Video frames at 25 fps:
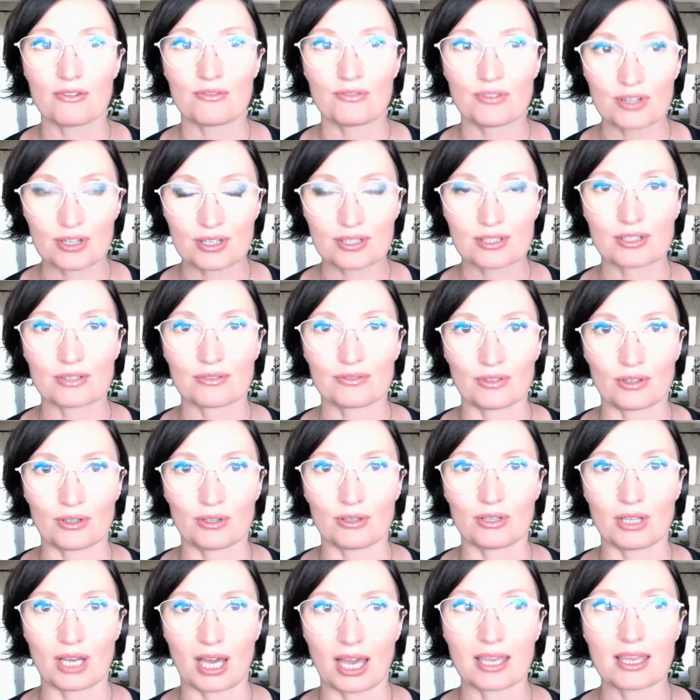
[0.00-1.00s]
First of
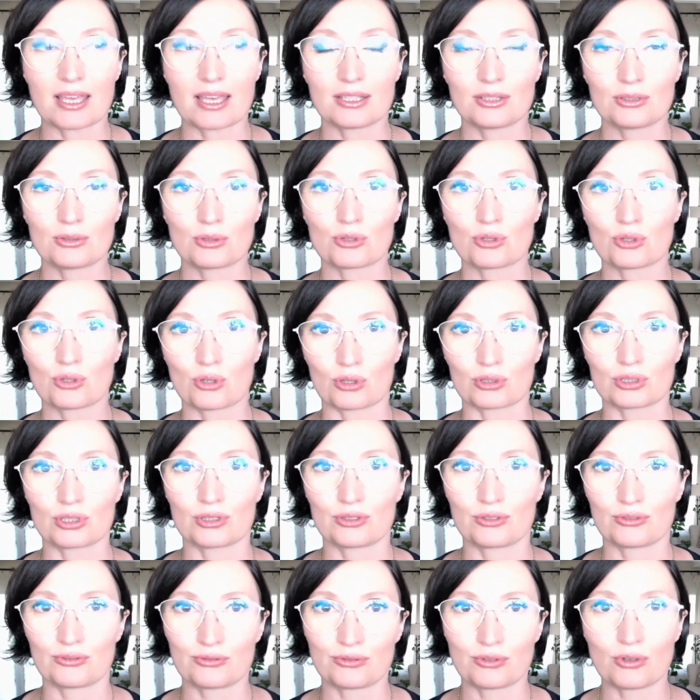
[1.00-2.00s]
all, I had to record
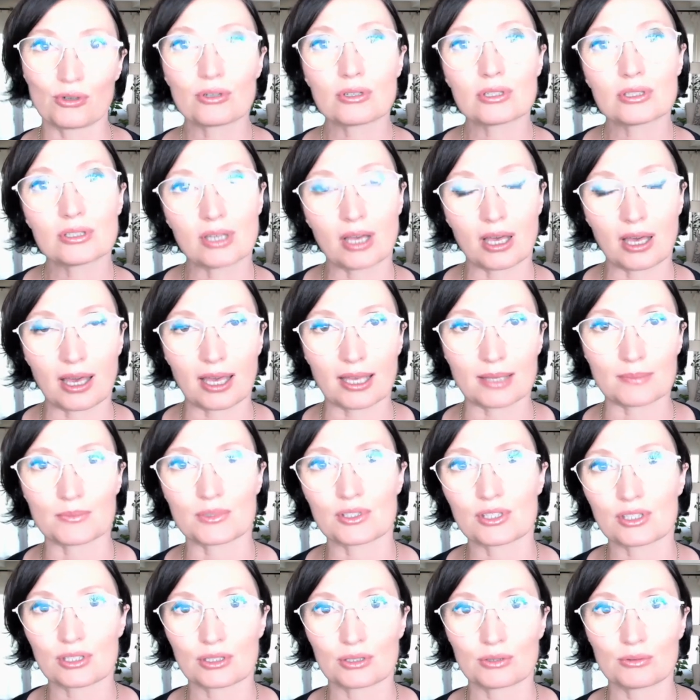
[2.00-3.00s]
it four
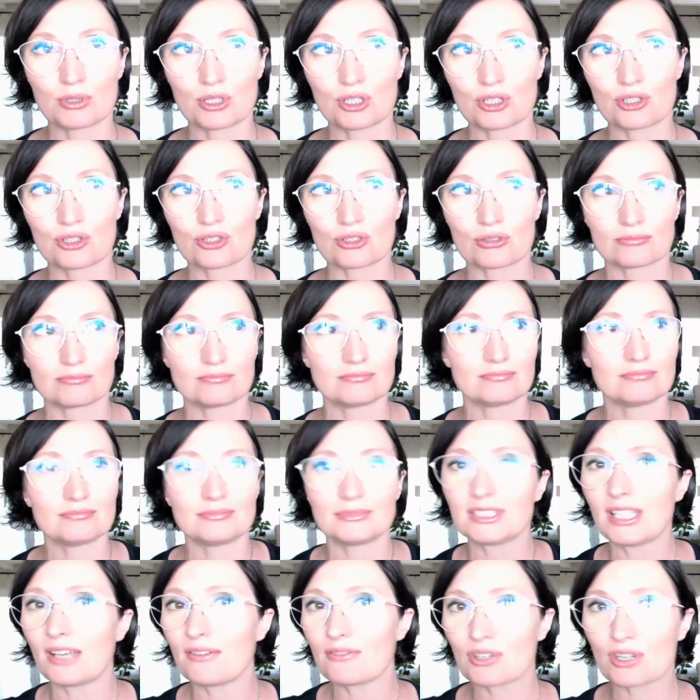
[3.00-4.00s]
times, which
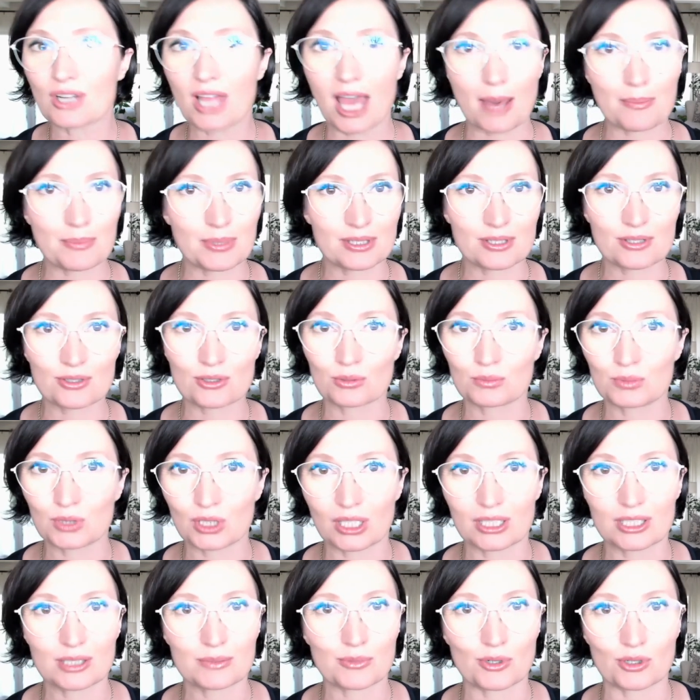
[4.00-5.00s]
never happens to
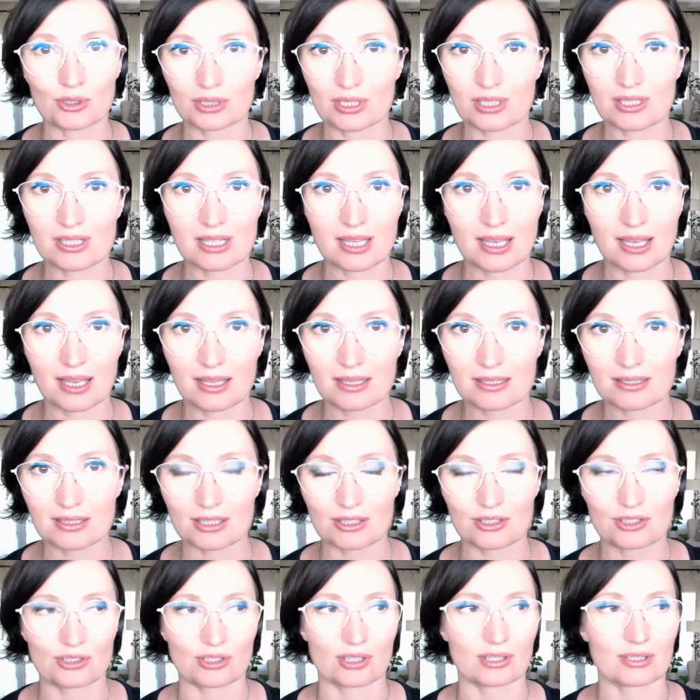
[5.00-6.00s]
me anymore these days.
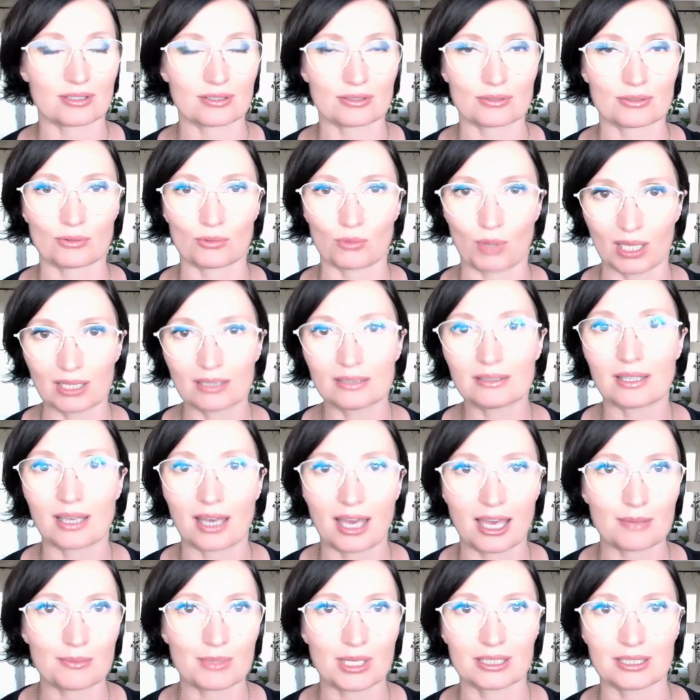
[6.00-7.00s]
It's just one
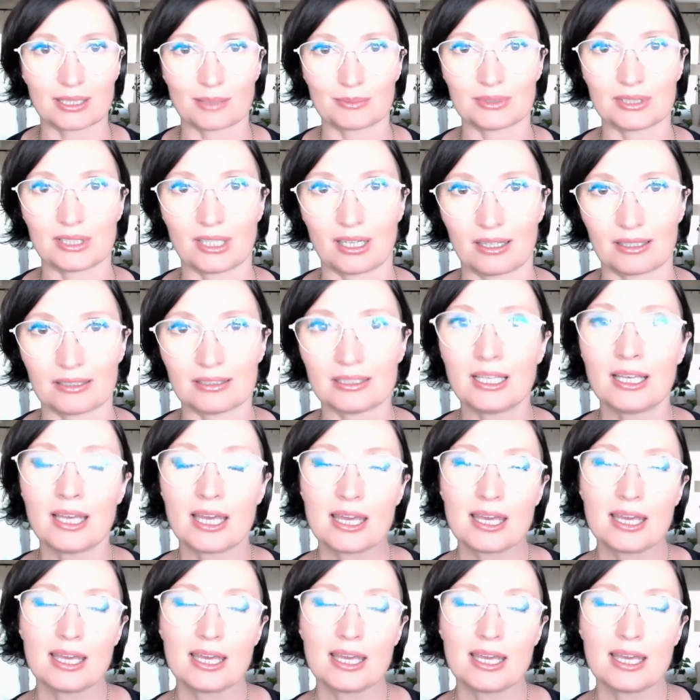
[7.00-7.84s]
time and I'm done.